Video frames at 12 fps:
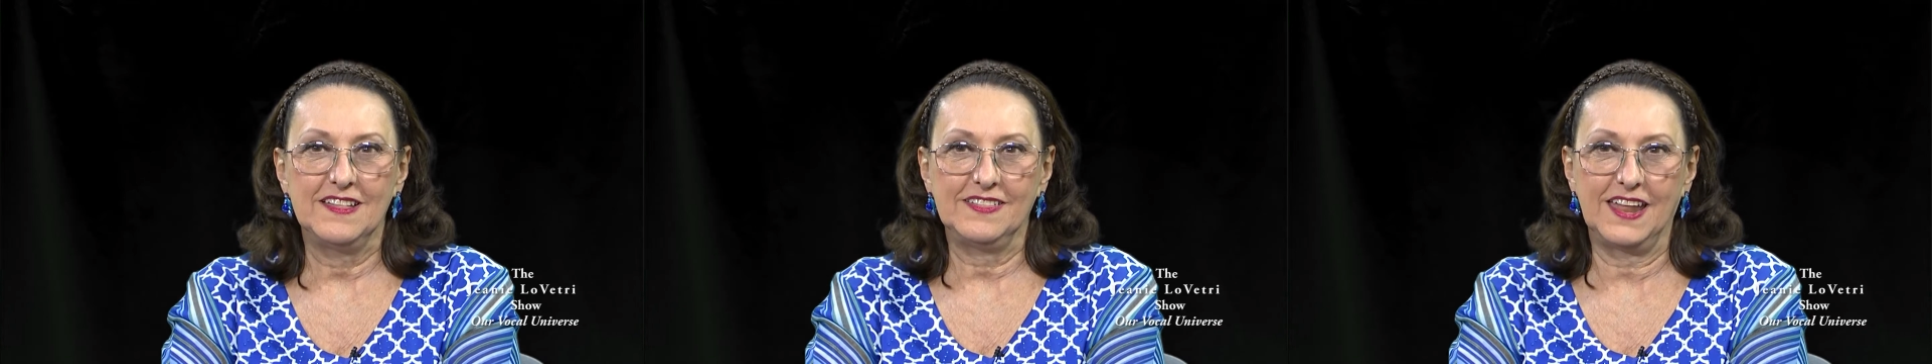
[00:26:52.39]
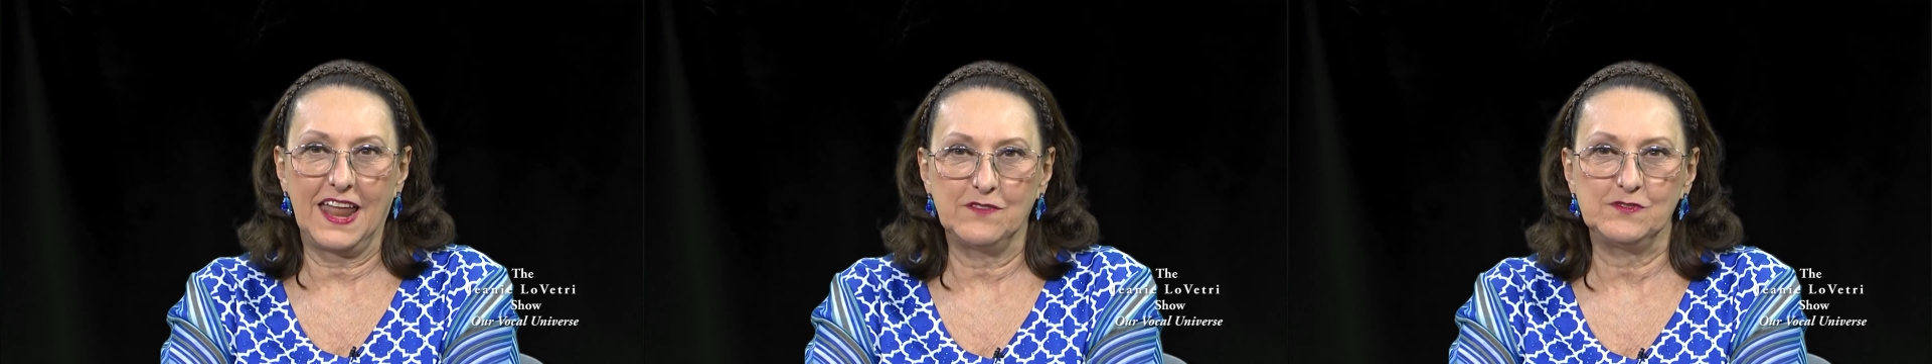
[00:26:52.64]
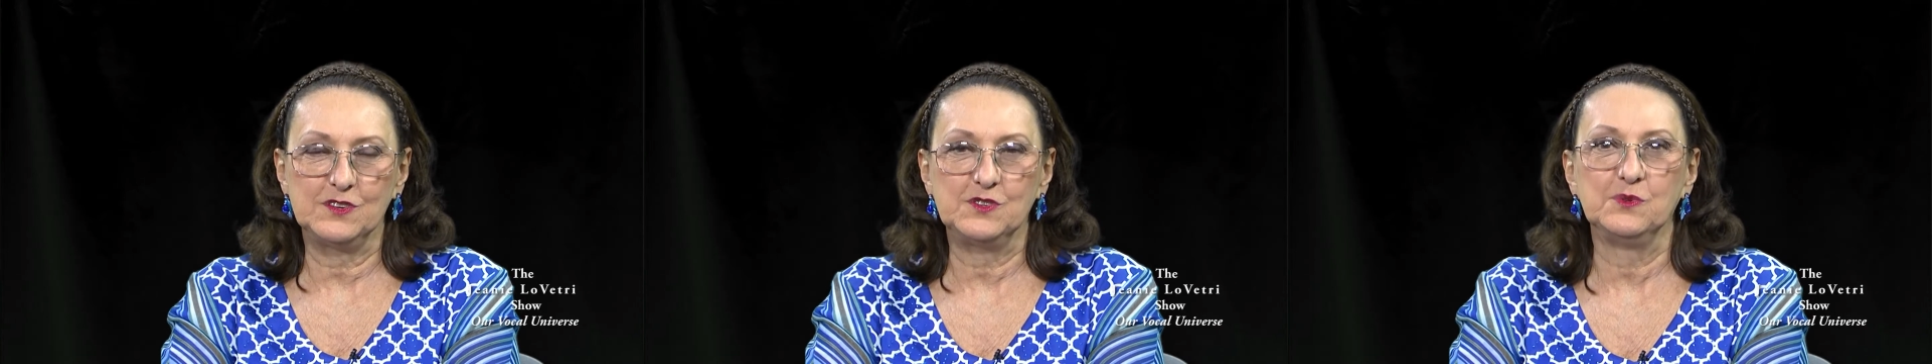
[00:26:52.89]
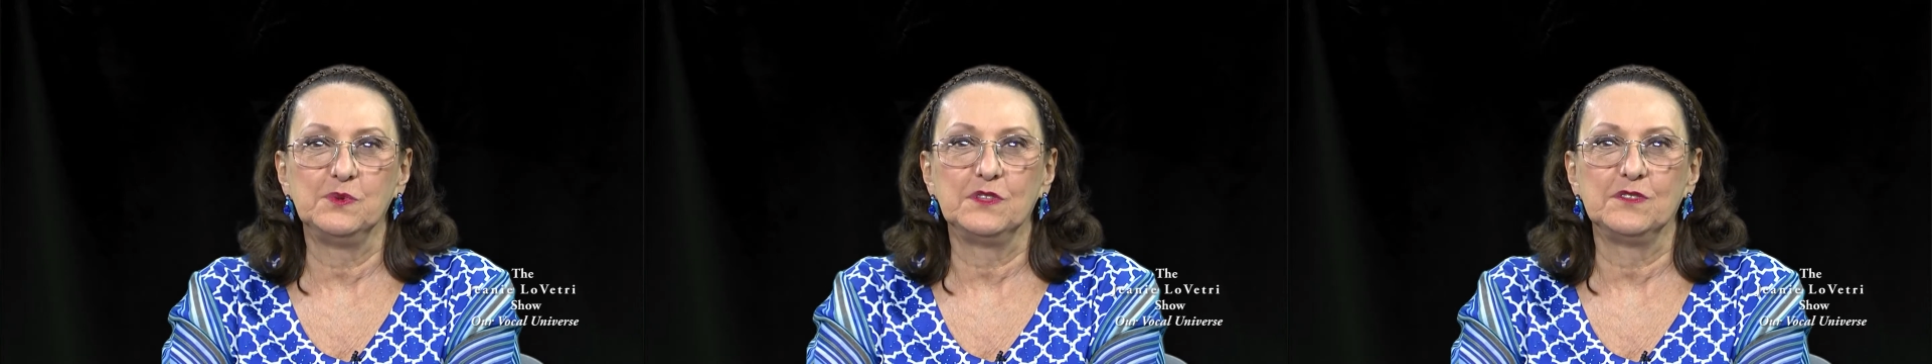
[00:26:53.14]
that have to
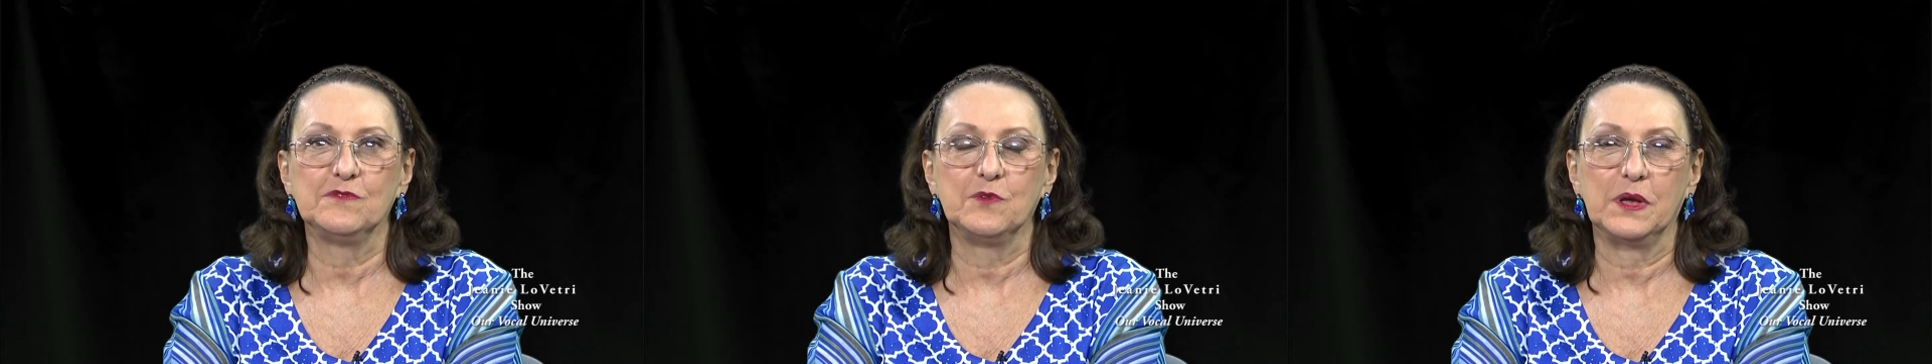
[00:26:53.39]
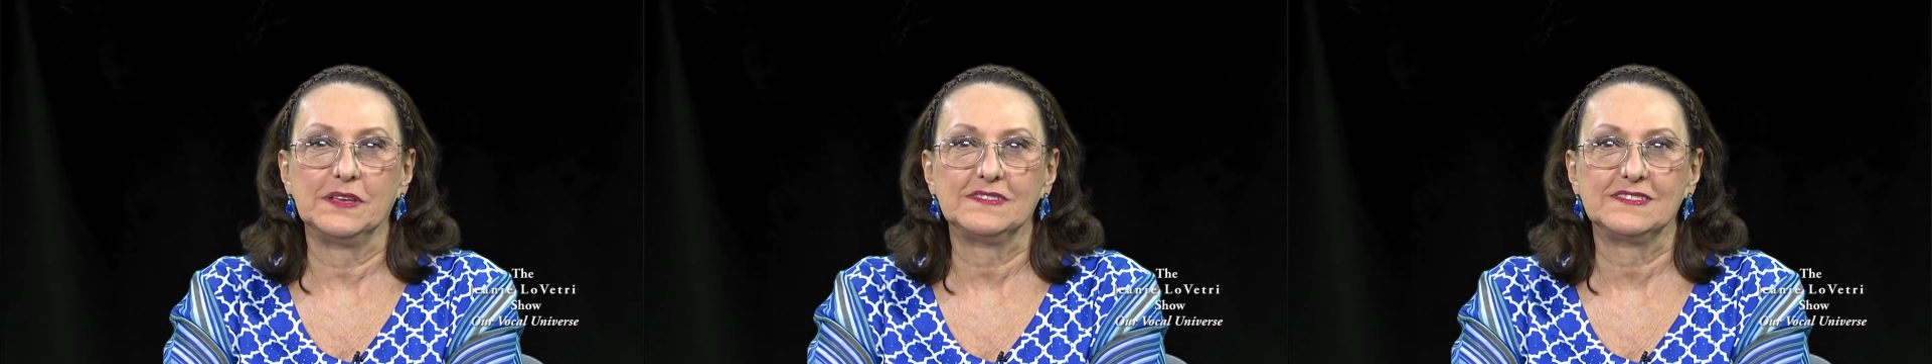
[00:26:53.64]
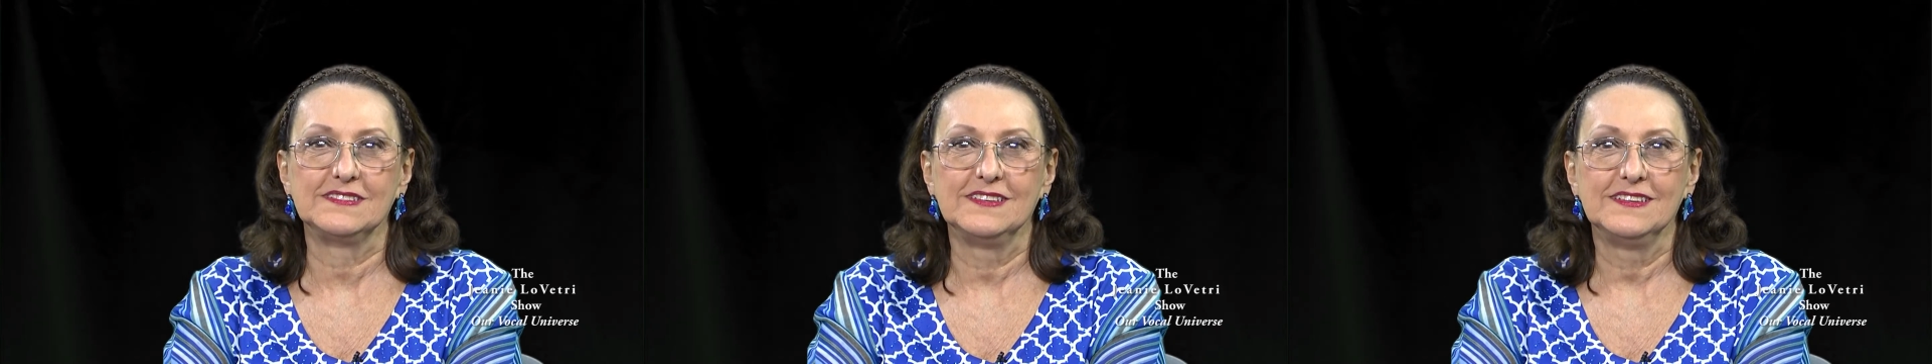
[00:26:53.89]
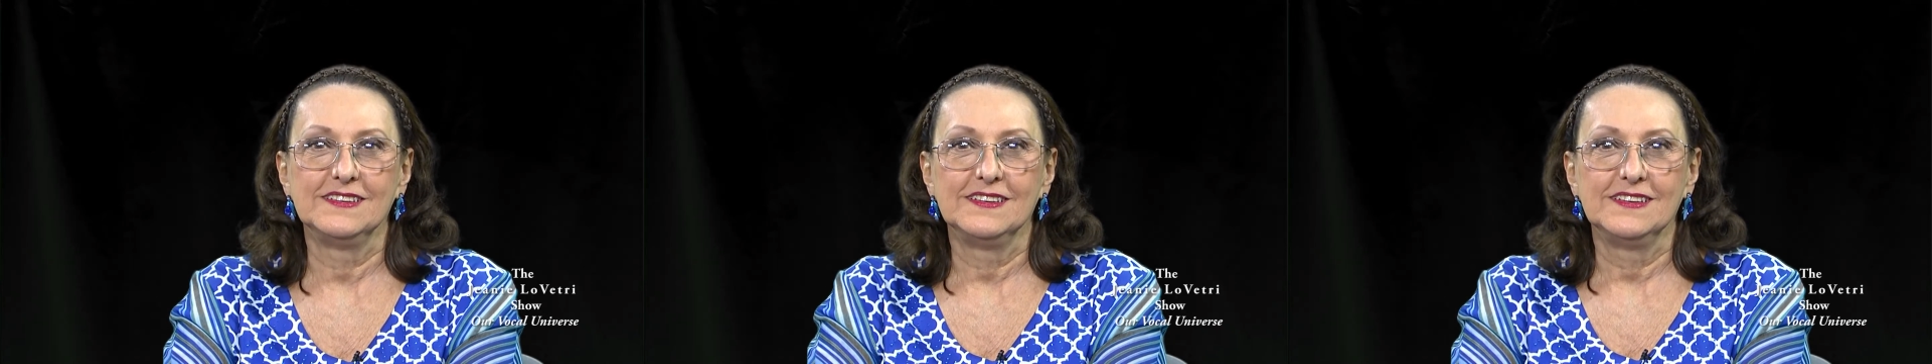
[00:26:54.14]
do with the voice.
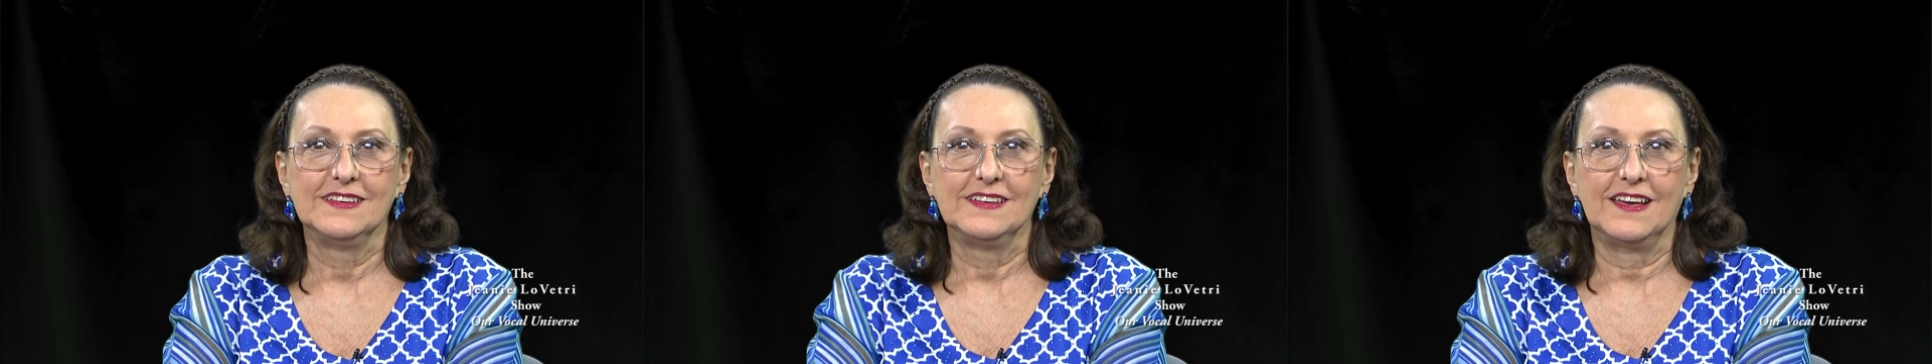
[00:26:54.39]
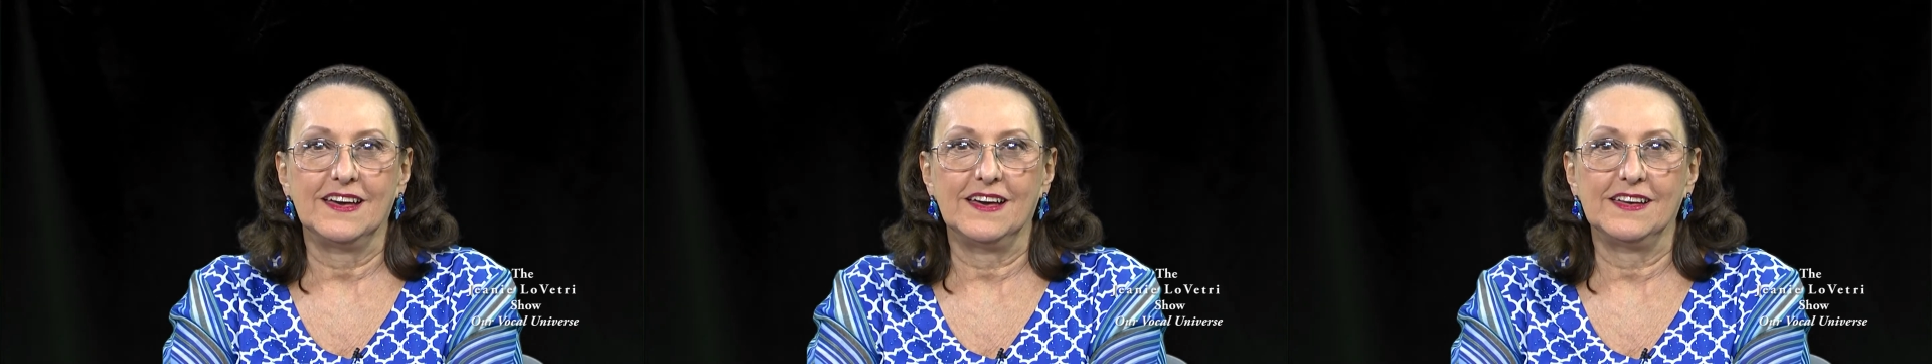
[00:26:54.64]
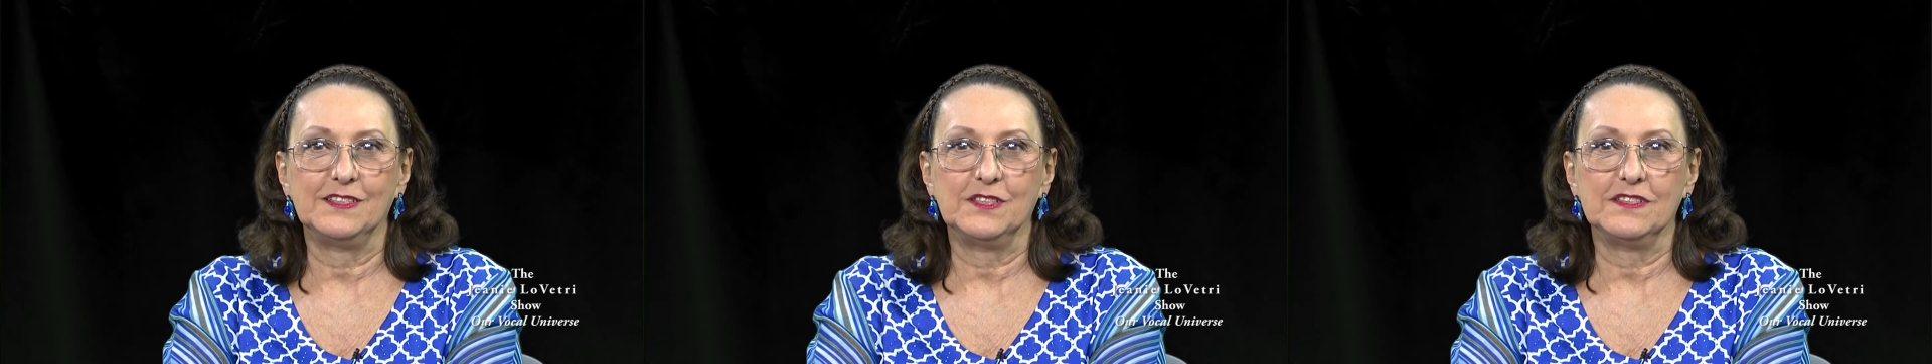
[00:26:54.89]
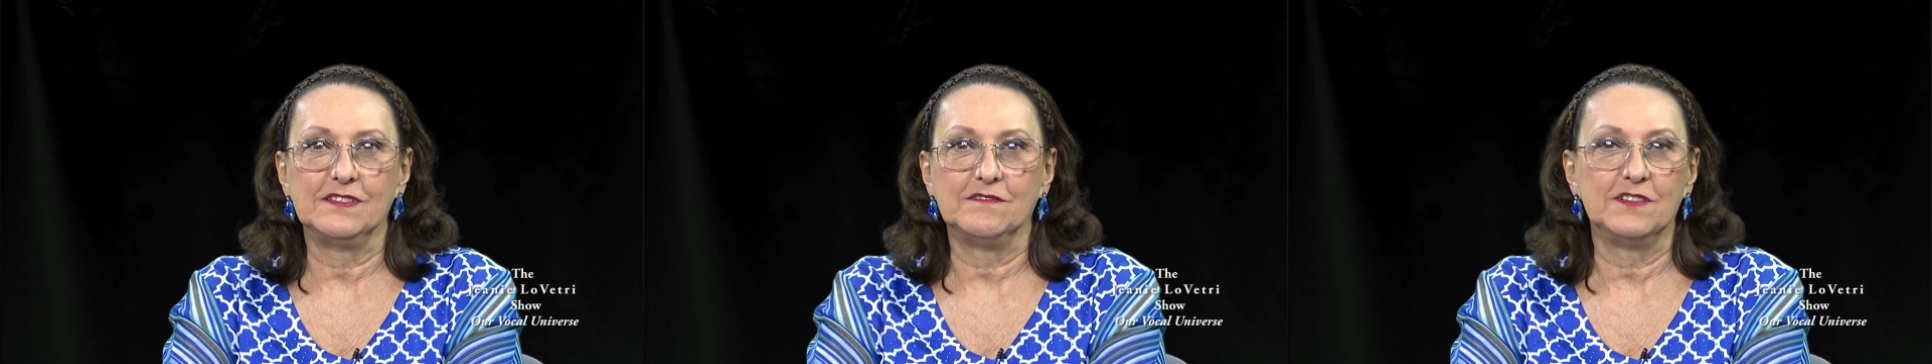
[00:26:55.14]
I
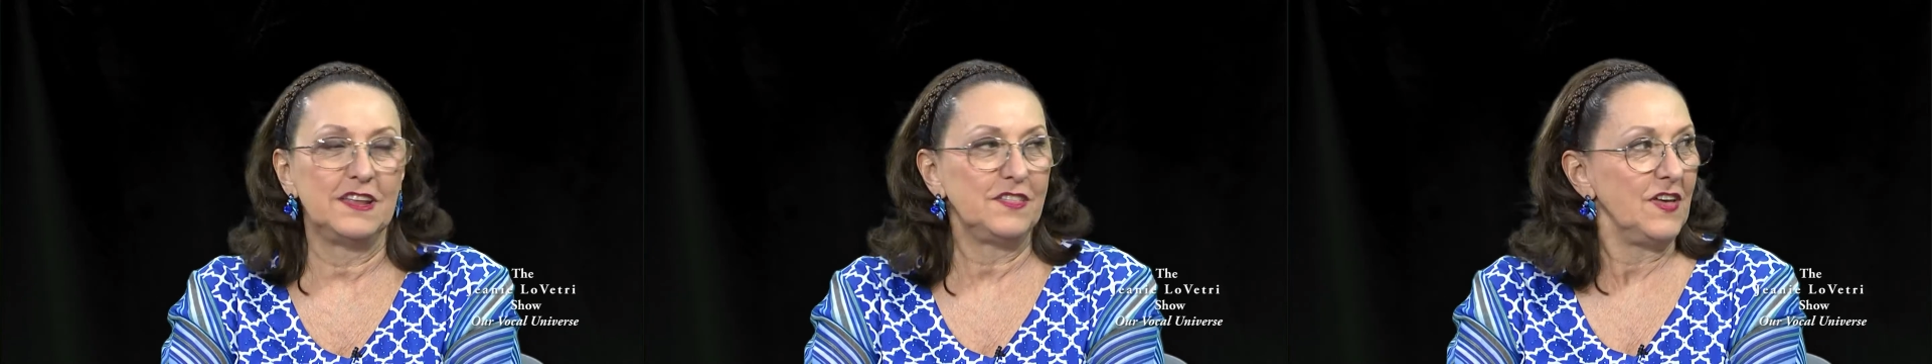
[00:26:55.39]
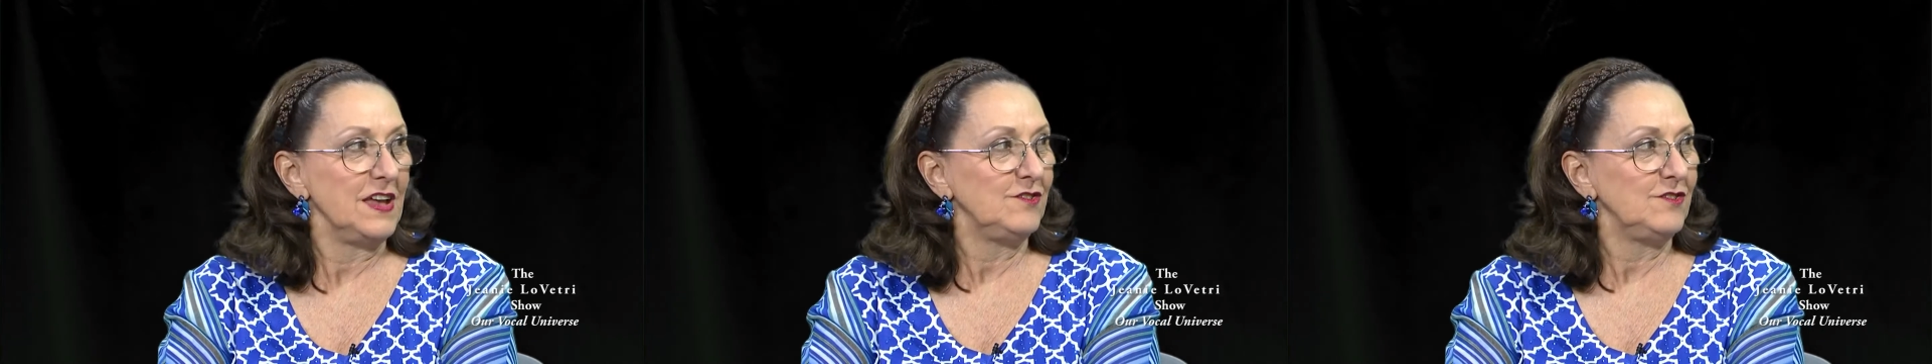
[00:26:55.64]
want to thank